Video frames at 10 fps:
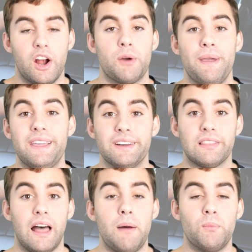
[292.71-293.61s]
are making a
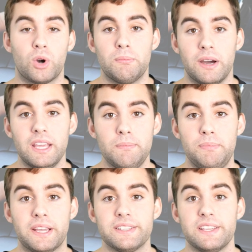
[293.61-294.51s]
lot more money
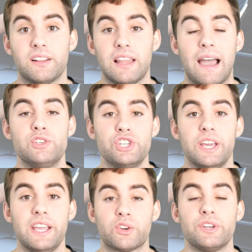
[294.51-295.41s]
because it allows you
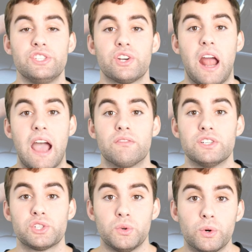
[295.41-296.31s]
to increase your
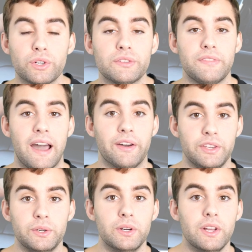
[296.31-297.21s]
average order
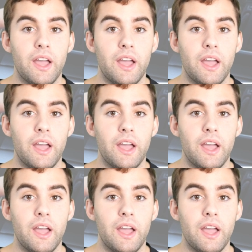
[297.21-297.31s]
value